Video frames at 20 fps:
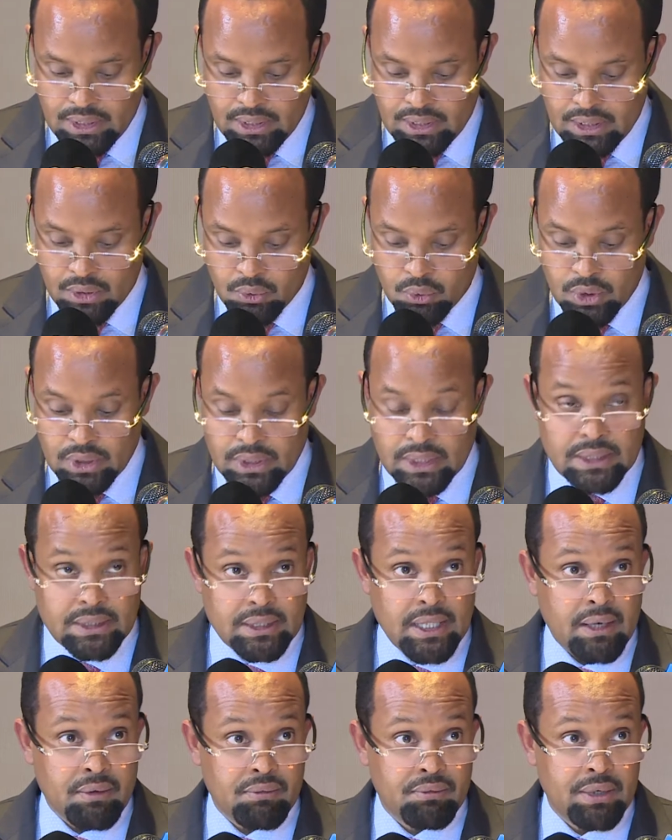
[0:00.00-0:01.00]
and the workers
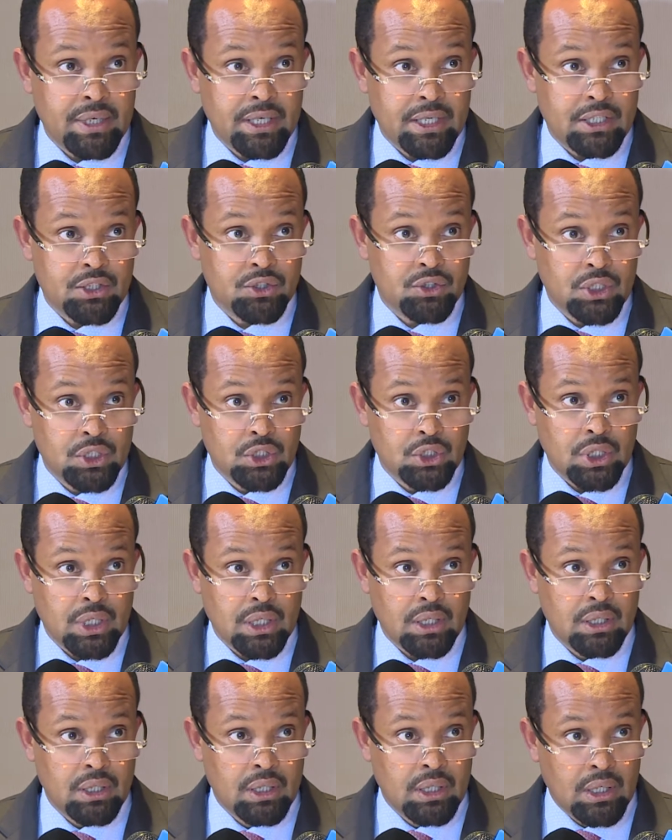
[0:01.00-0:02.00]
are very
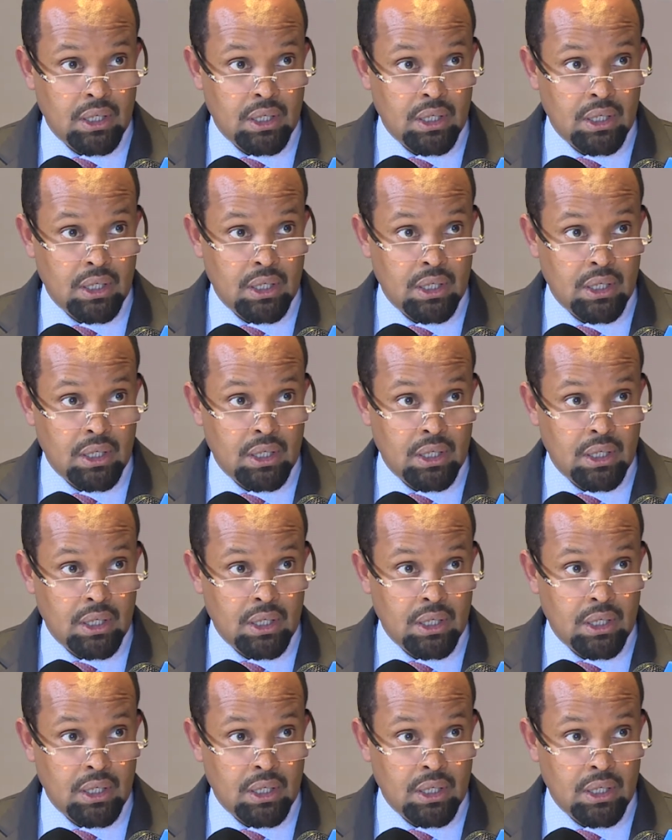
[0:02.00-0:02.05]
essential